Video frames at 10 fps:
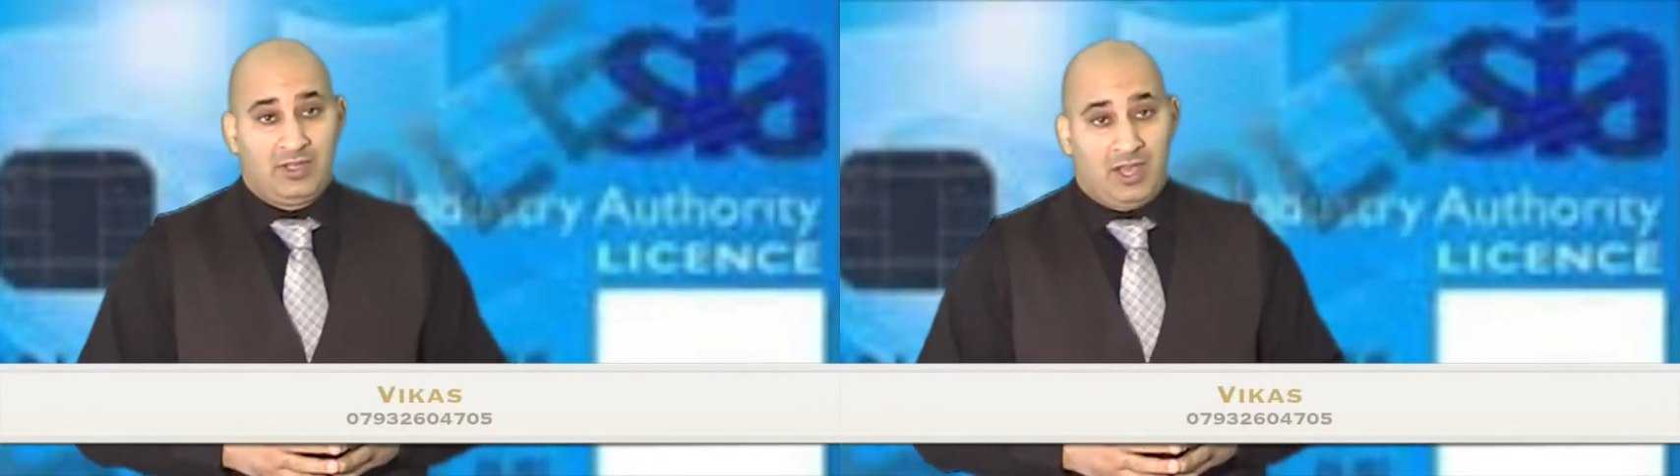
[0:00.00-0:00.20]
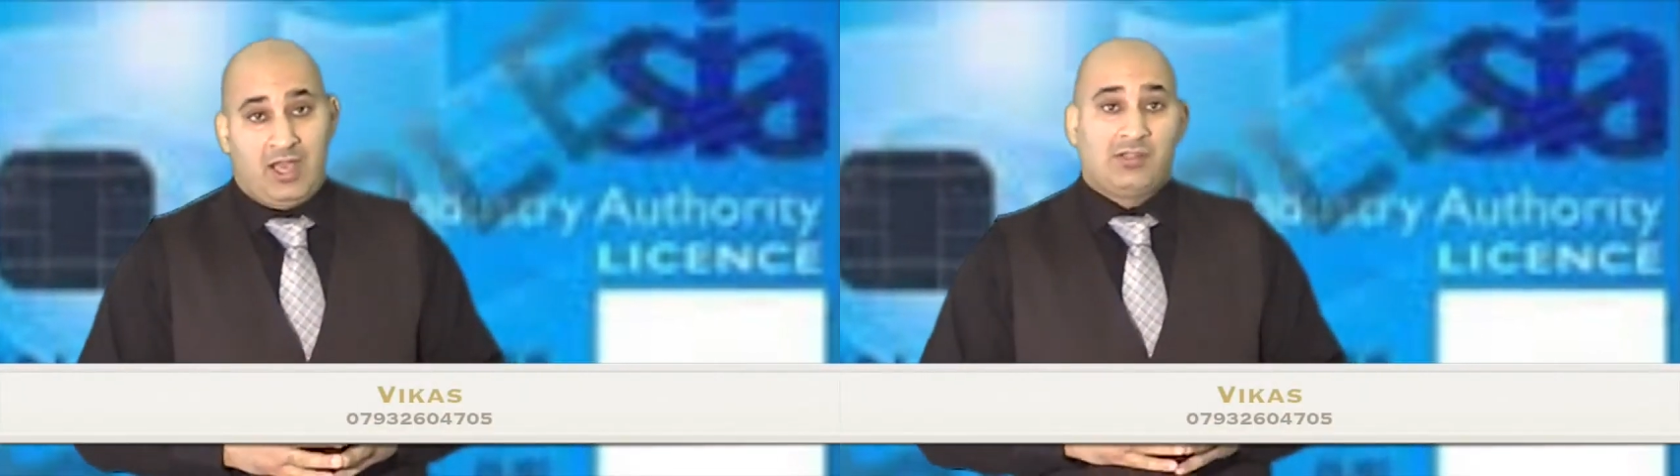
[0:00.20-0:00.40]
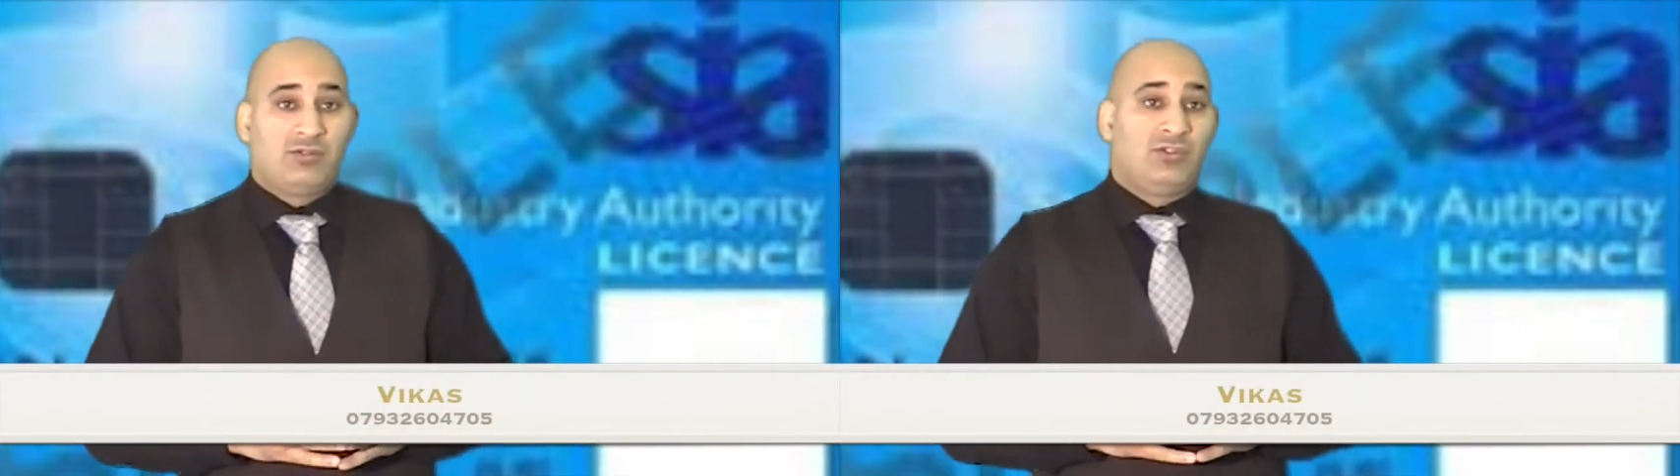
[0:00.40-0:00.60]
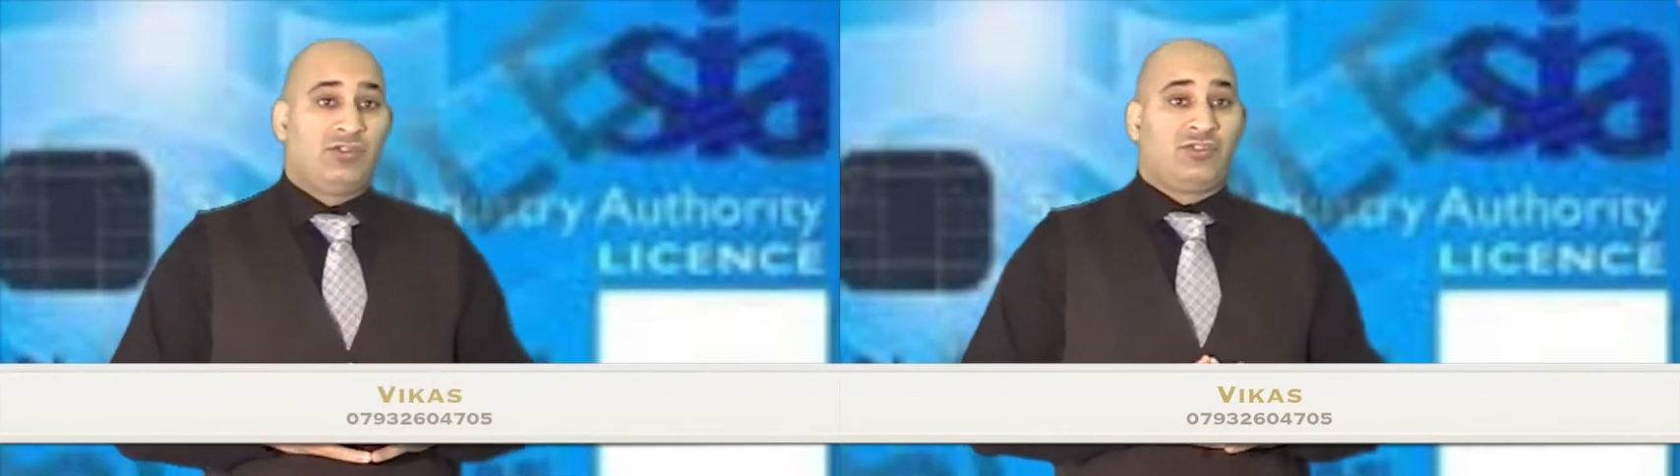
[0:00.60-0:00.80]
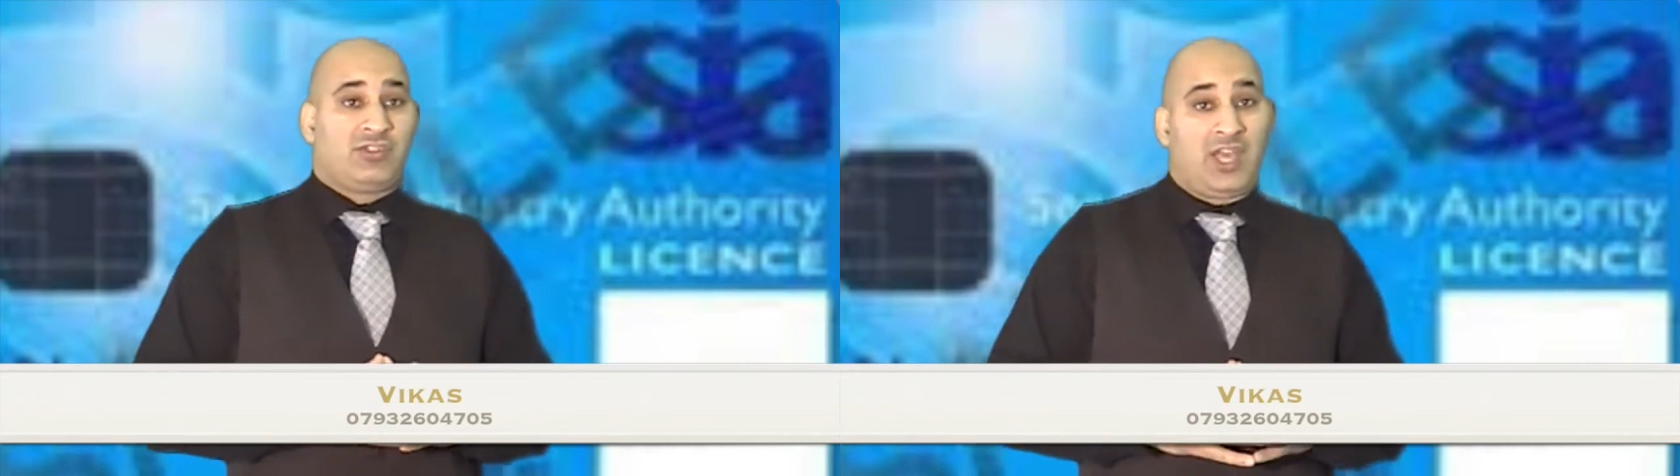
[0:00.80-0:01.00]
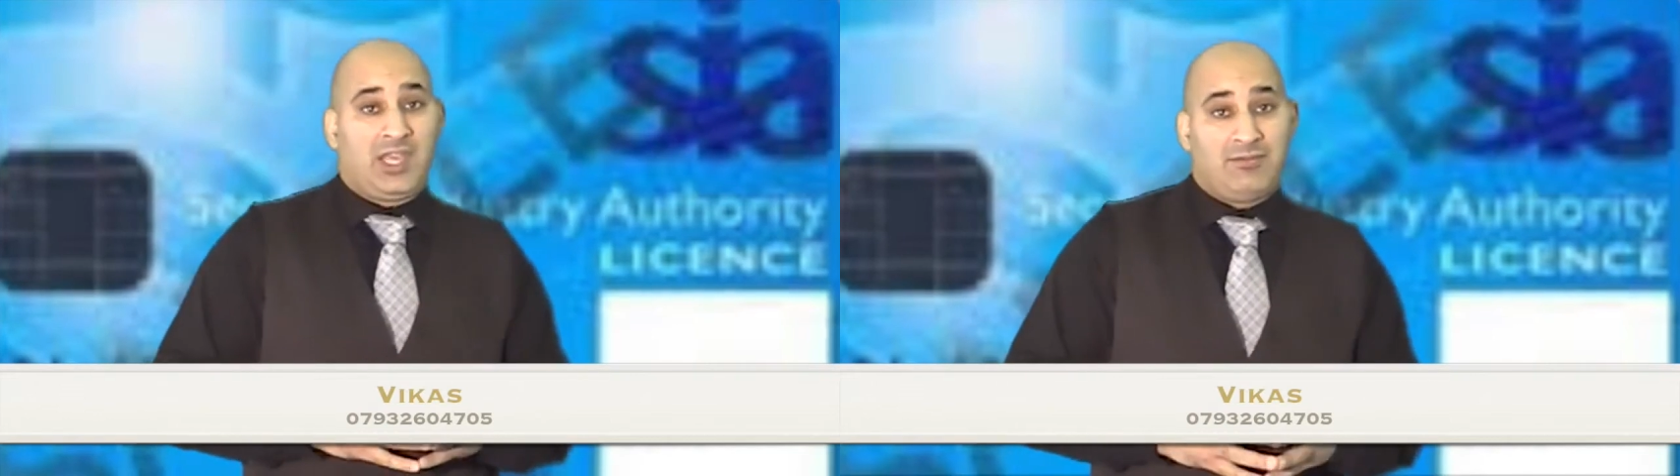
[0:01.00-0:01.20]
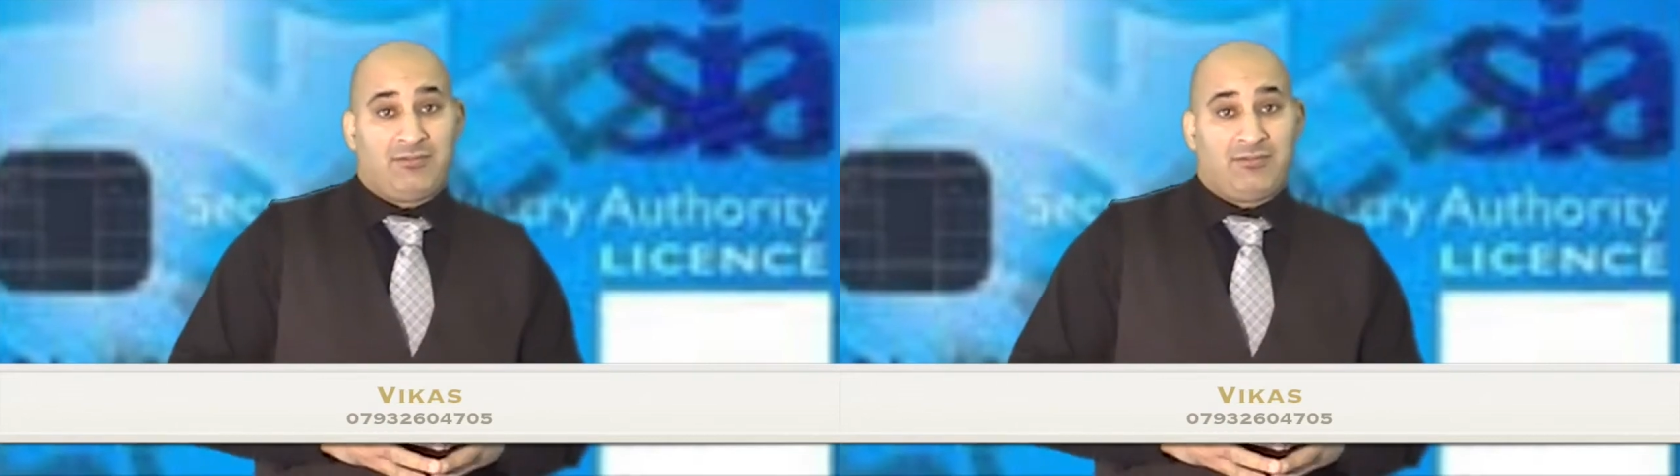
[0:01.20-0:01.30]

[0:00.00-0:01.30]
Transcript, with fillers: how to escape